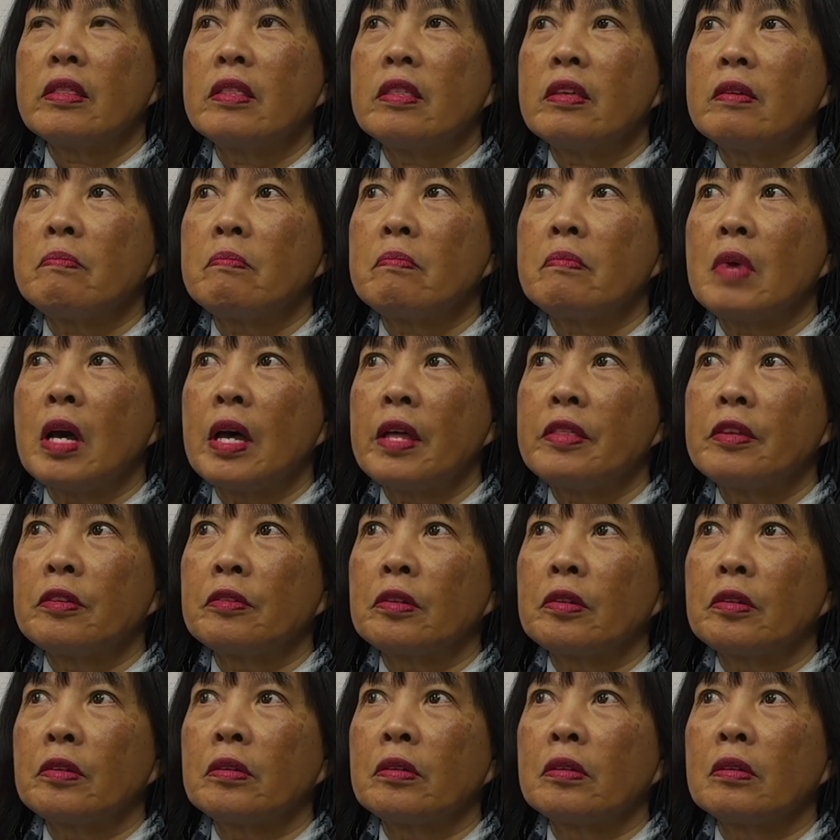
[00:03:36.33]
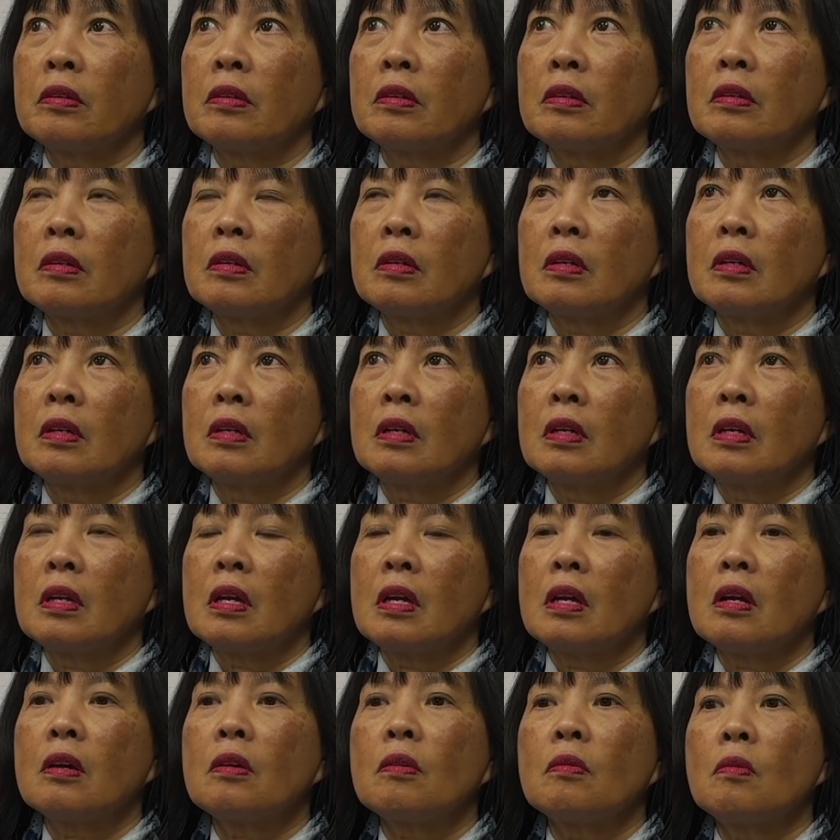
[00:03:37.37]
the mother
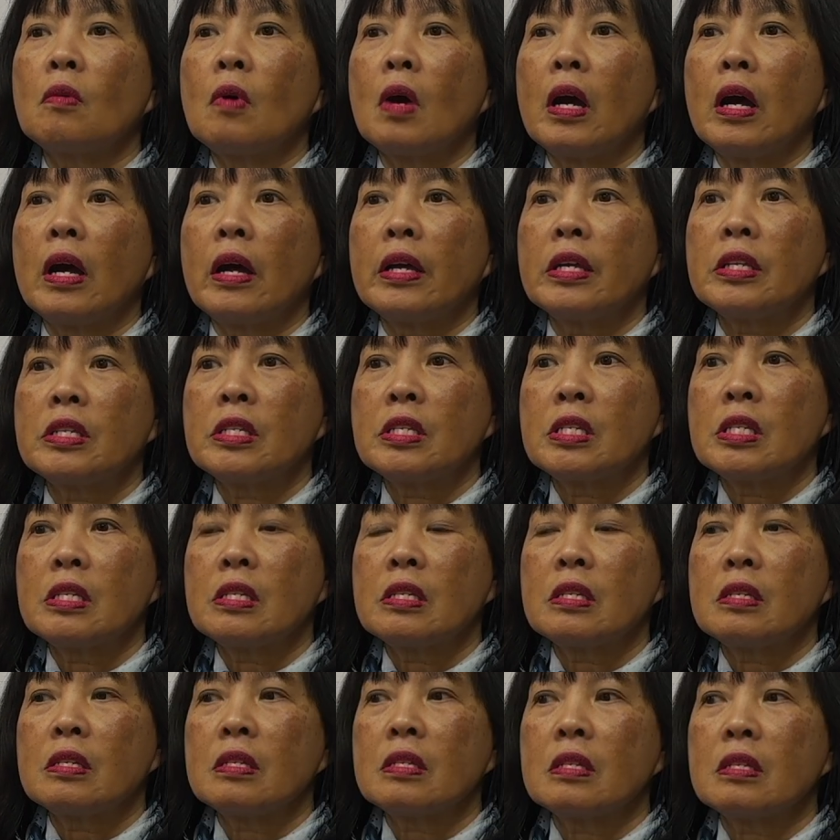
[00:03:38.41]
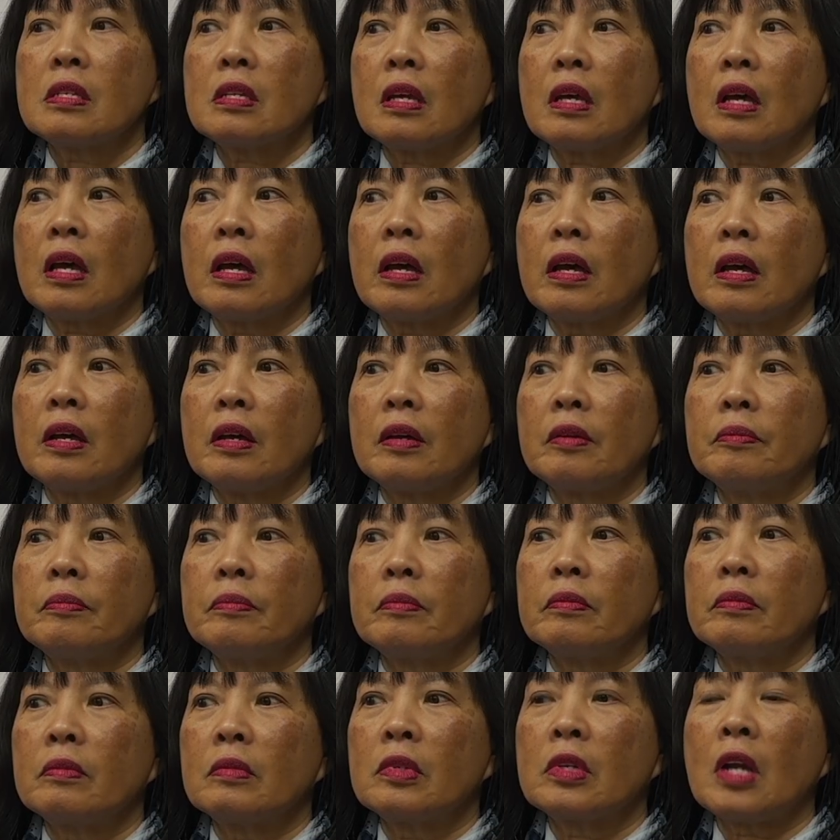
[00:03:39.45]
was
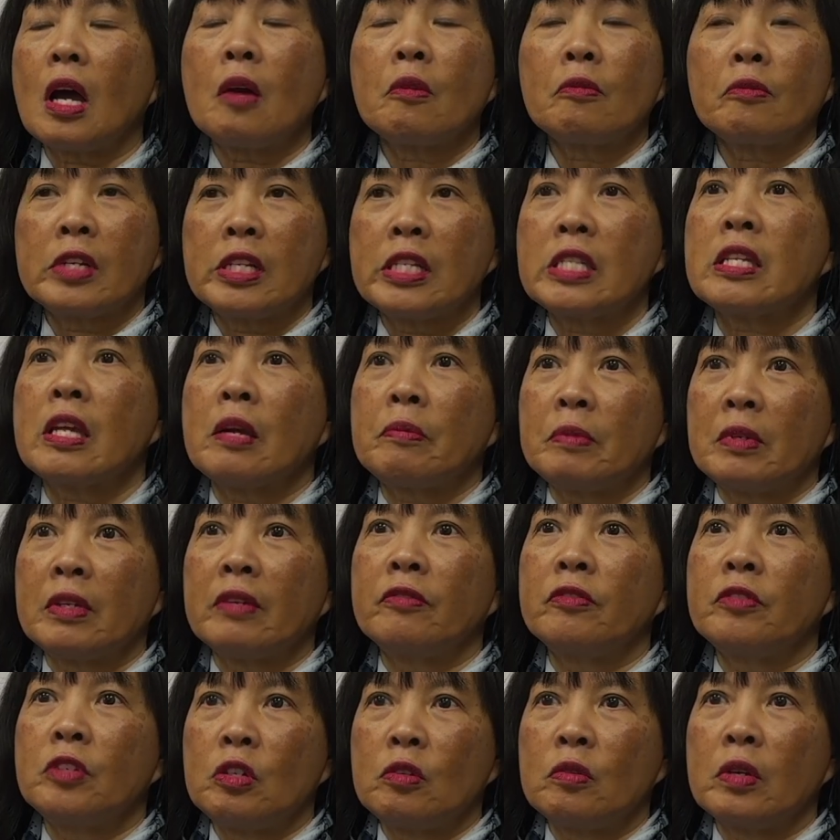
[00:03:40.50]
not receptive to